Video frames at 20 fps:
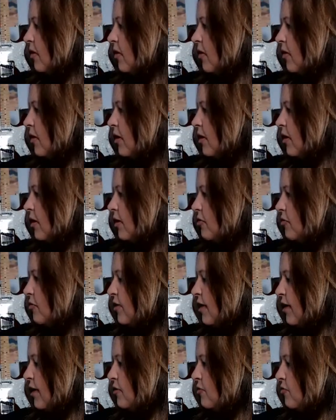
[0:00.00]
on
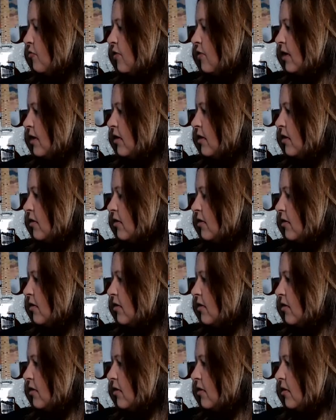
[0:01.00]
2nd fret
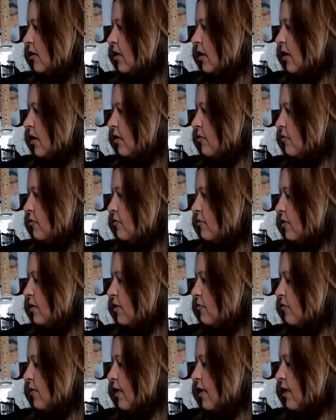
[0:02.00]
of
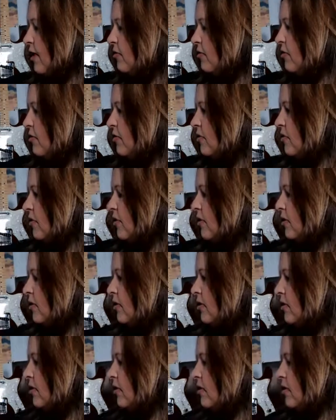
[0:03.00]
string 5,
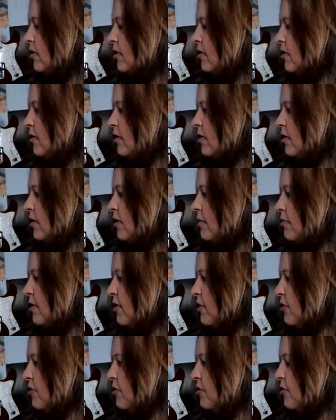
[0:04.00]
and
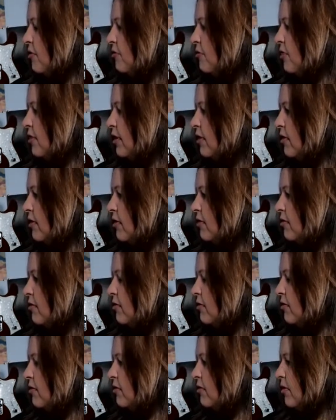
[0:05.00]
my 3rd finger
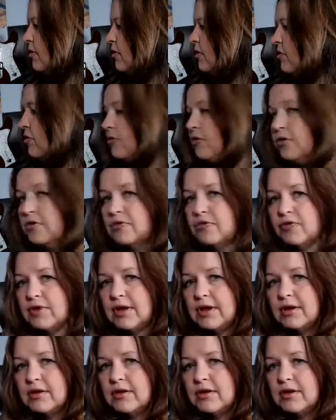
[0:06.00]
on 3rd
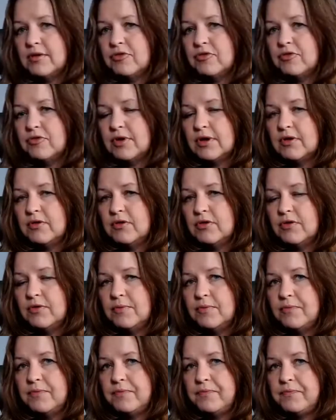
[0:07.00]
fret of string 2.
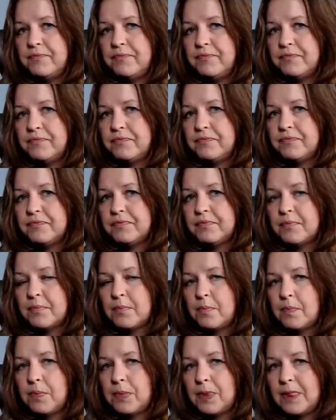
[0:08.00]

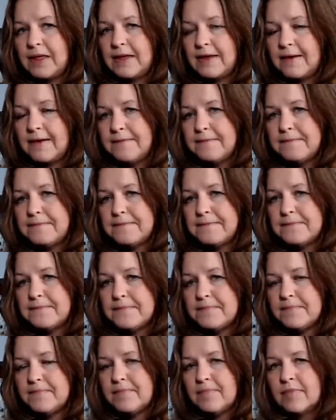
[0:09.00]
Okay.
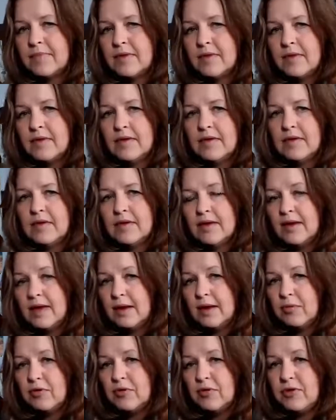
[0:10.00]
And
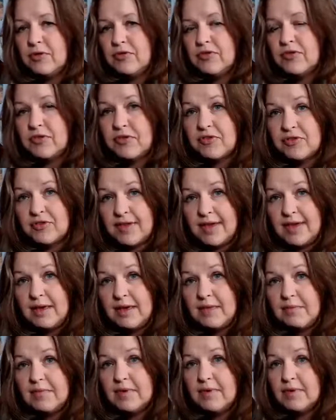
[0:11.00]
I'm going to use the
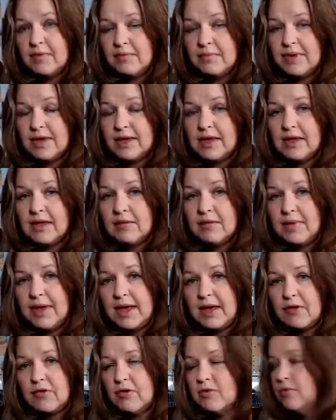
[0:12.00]
same picking
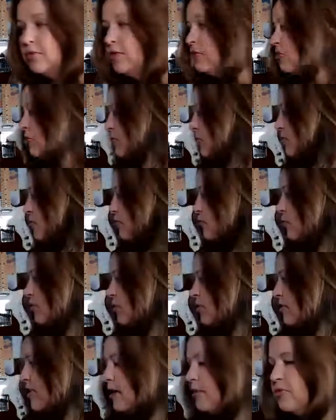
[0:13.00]
pattern. We'll do it
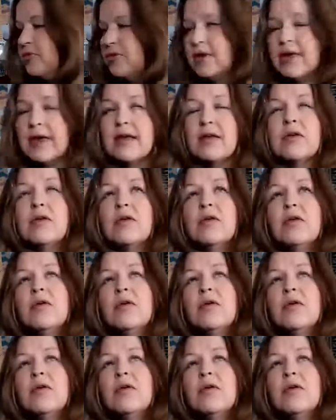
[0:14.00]
4 times again.